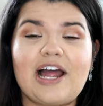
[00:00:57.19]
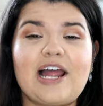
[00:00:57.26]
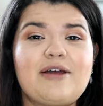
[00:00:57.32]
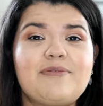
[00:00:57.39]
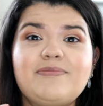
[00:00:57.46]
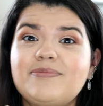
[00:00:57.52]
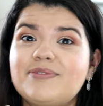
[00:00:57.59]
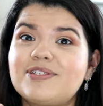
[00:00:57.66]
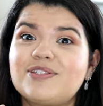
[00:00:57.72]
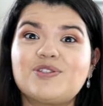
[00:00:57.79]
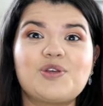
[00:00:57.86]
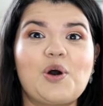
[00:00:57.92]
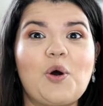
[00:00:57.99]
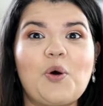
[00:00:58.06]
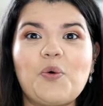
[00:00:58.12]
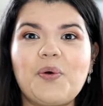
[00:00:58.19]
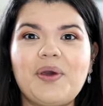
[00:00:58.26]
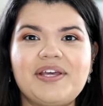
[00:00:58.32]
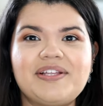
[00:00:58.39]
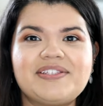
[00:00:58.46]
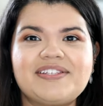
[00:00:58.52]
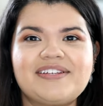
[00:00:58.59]
I'm so
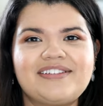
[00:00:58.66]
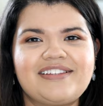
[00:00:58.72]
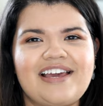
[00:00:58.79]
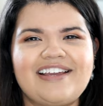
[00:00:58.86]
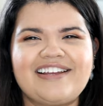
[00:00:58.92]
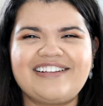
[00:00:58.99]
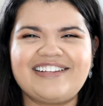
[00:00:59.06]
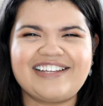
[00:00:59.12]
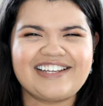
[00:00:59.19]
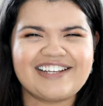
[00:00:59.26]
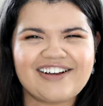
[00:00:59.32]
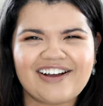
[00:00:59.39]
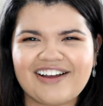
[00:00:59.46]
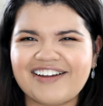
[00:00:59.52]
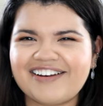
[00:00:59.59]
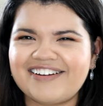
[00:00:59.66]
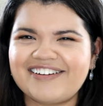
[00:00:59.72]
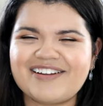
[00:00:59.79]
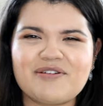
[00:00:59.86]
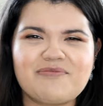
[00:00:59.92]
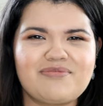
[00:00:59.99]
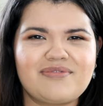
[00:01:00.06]
into like
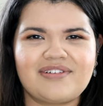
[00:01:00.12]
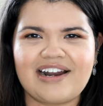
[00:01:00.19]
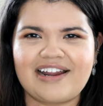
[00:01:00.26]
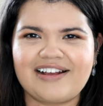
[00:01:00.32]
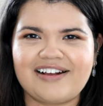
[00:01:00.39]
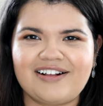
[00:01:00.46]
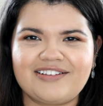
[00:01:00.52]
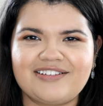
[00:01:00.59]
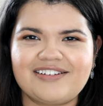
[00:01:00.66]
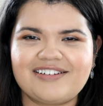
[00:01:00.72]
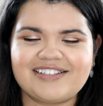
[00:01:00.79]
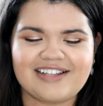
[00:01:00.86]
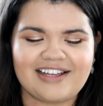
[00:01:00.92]
neon bright colors.